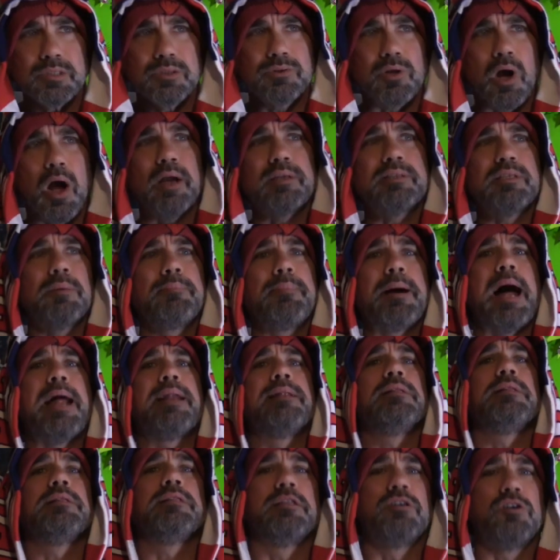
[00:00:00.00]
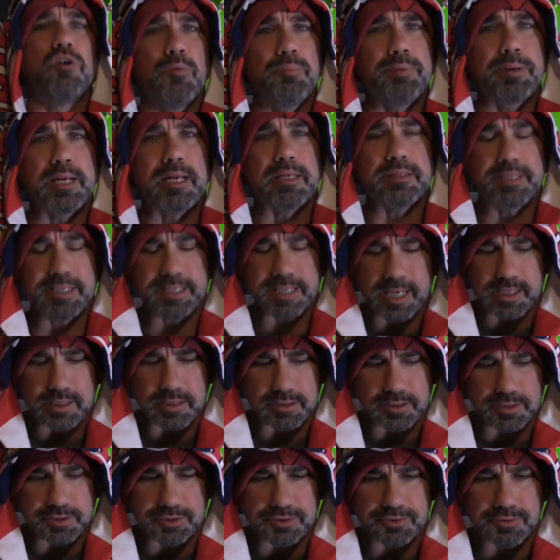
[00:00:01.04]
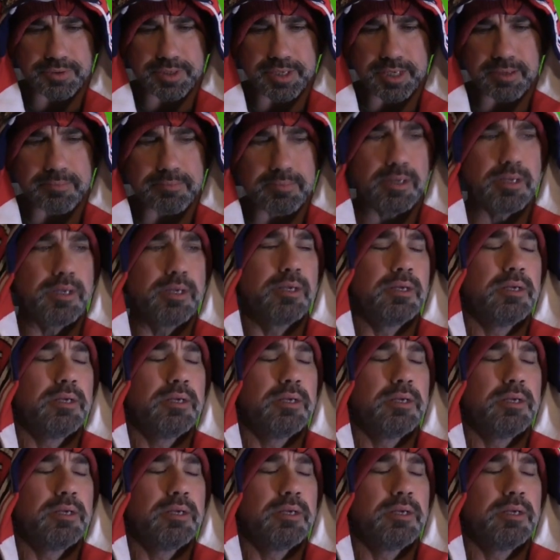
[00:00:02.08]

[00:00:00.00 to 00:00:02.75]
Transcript: talked about it a little bit at the end of the stream.